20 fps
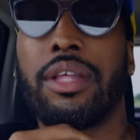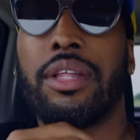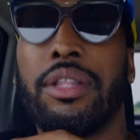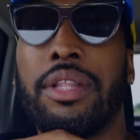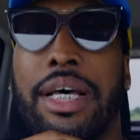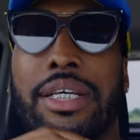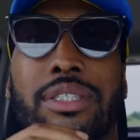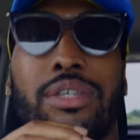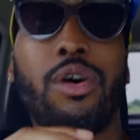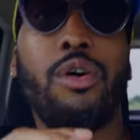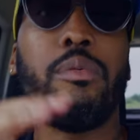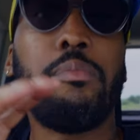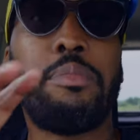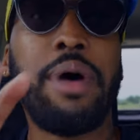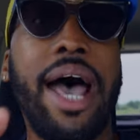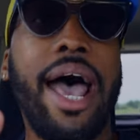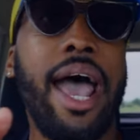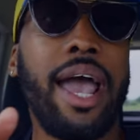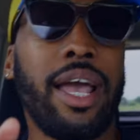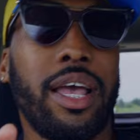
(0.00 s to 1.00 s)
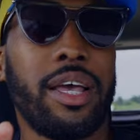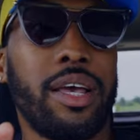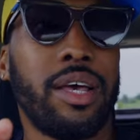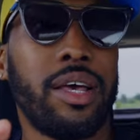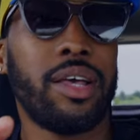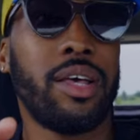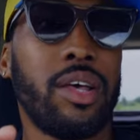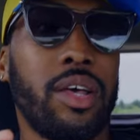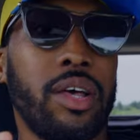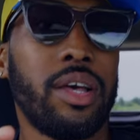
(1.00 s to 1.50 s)
Let's go back
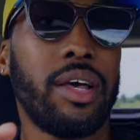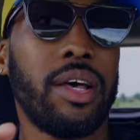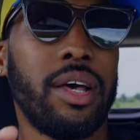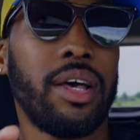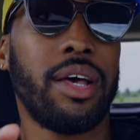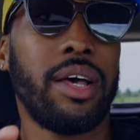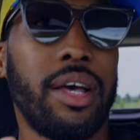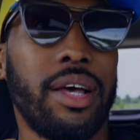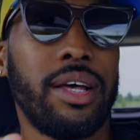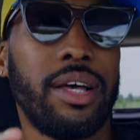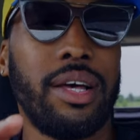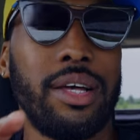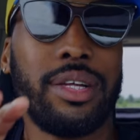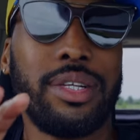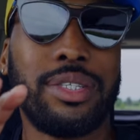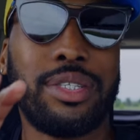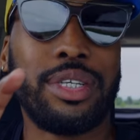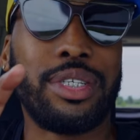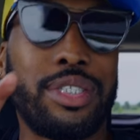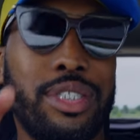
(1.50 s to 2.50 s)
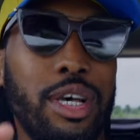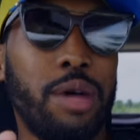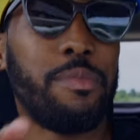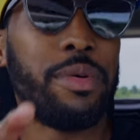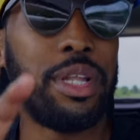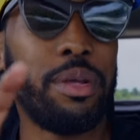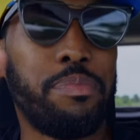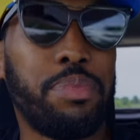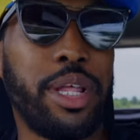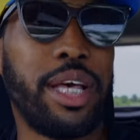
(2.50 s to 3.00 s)
to
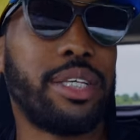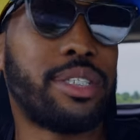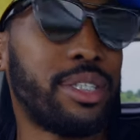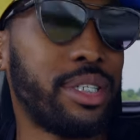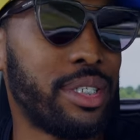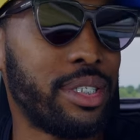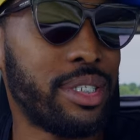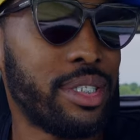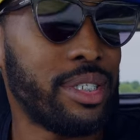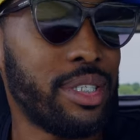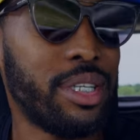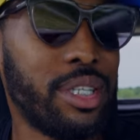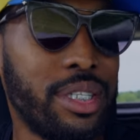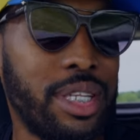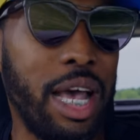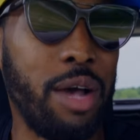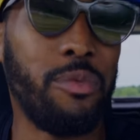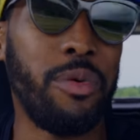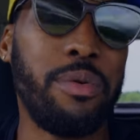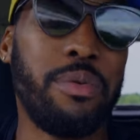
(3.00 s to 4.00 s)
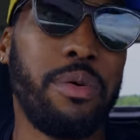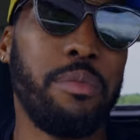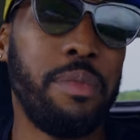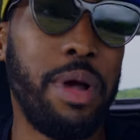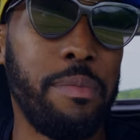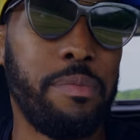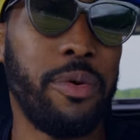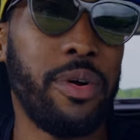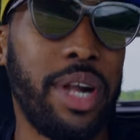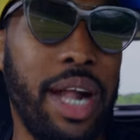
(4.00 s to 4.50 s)
some of the places that we
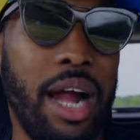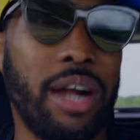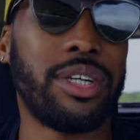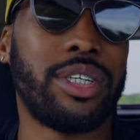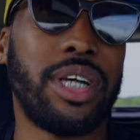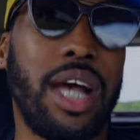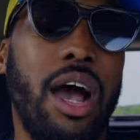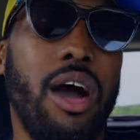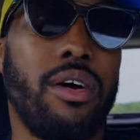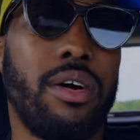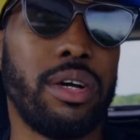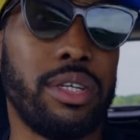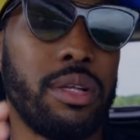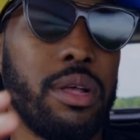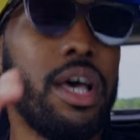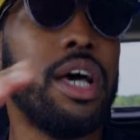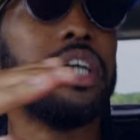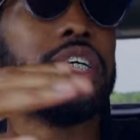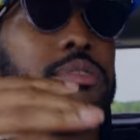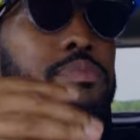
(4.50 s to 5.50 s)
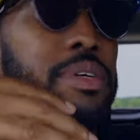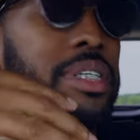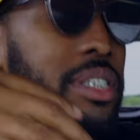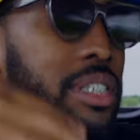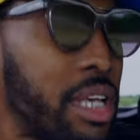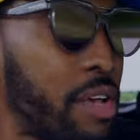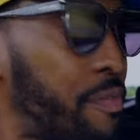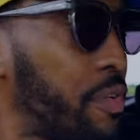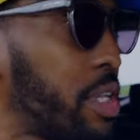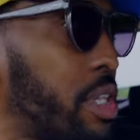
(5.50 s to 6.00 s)
remember in our childhood.
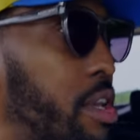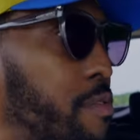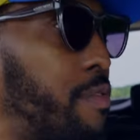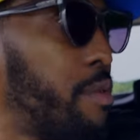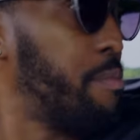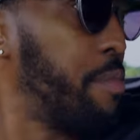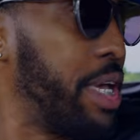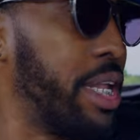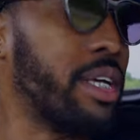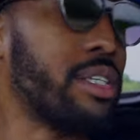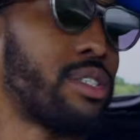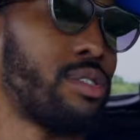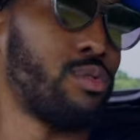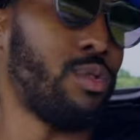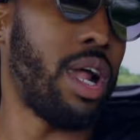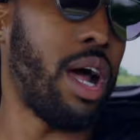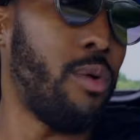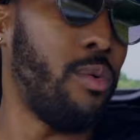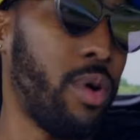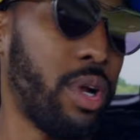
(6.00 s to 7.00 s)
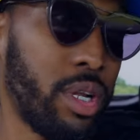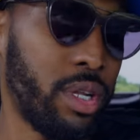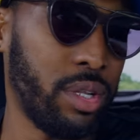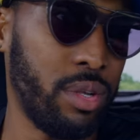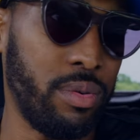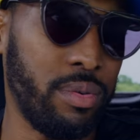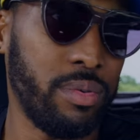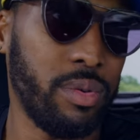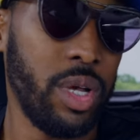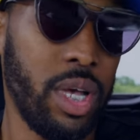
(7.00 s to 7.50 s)
Specifically for me, this is what I want
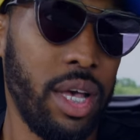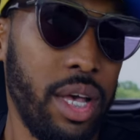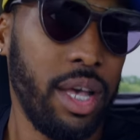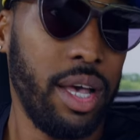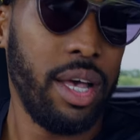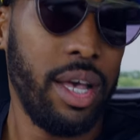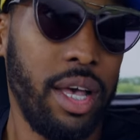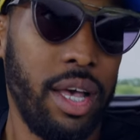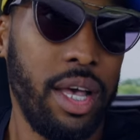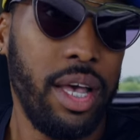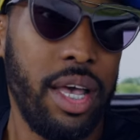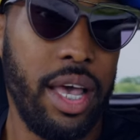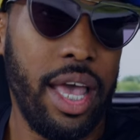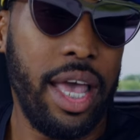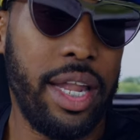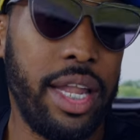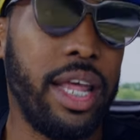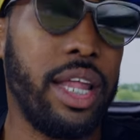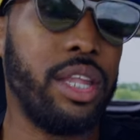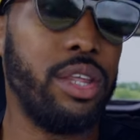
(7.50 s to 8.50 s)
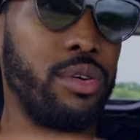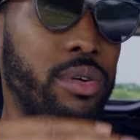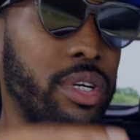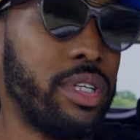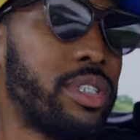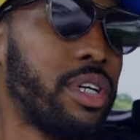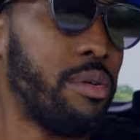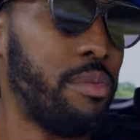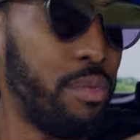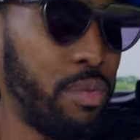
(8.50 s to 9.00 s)
to do. And then you
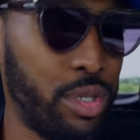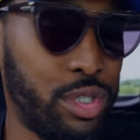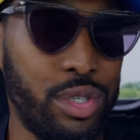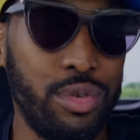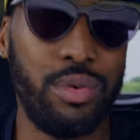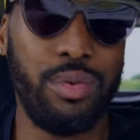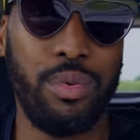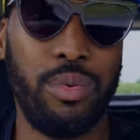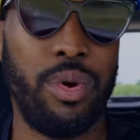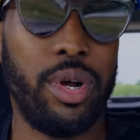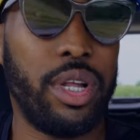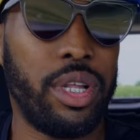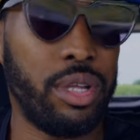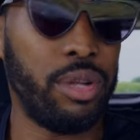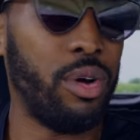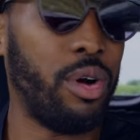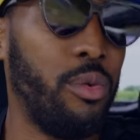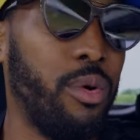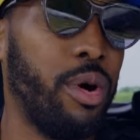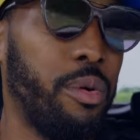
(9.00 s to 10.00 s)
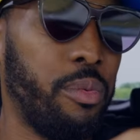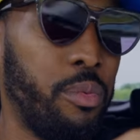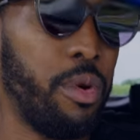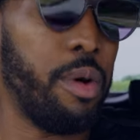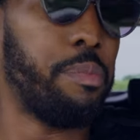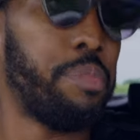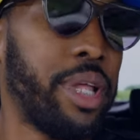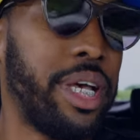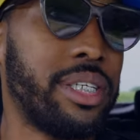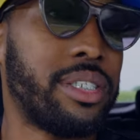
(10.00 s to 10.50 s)
can tell me
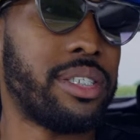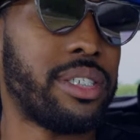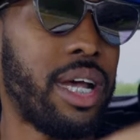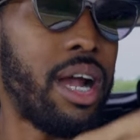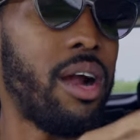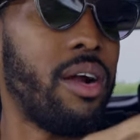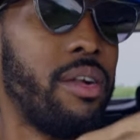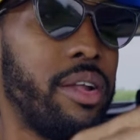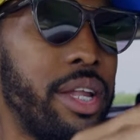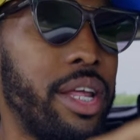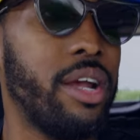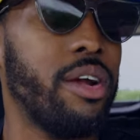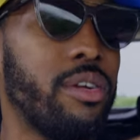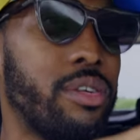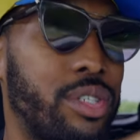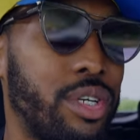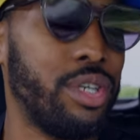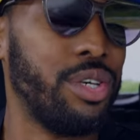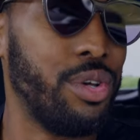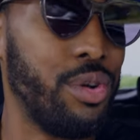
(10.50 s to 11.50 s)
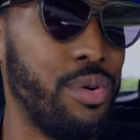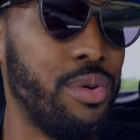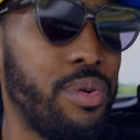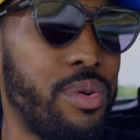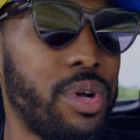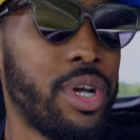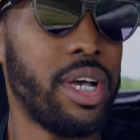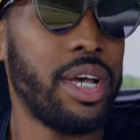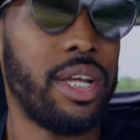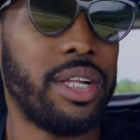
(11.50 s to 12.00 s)
what places are near to you
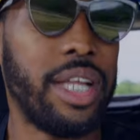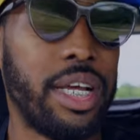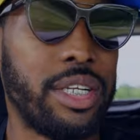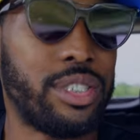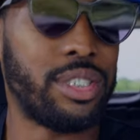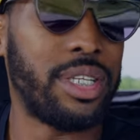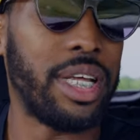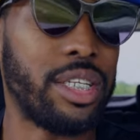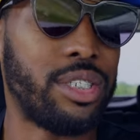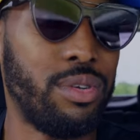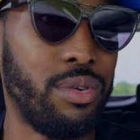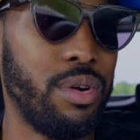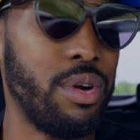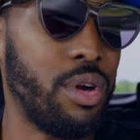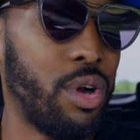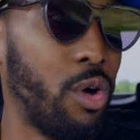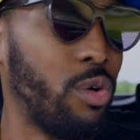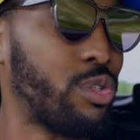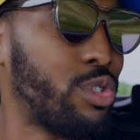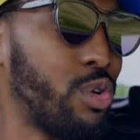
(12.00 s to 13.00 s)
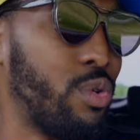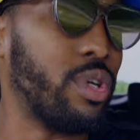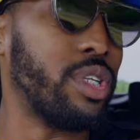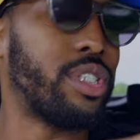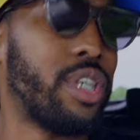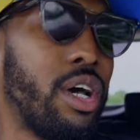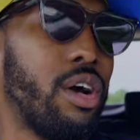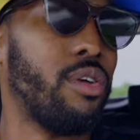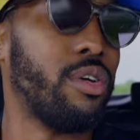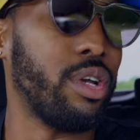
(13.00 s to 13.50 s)
that you can go to
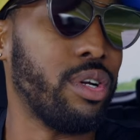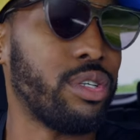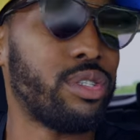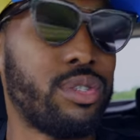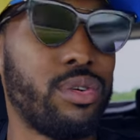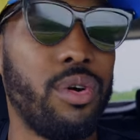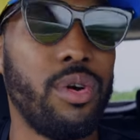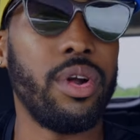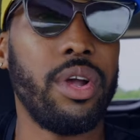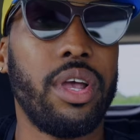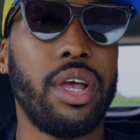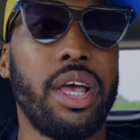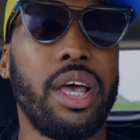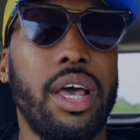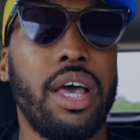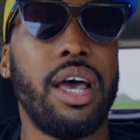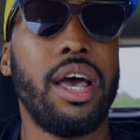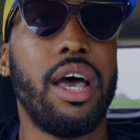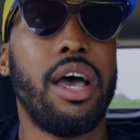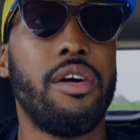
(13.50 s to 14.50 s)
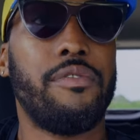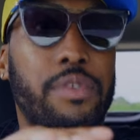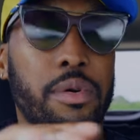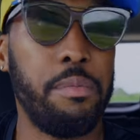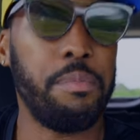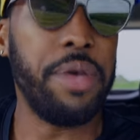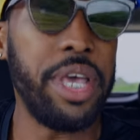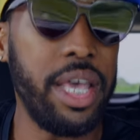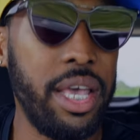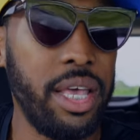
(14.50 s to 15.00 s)
and tell your story.
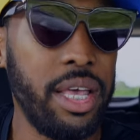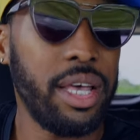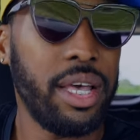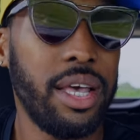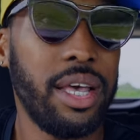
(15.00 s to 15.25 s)
For me,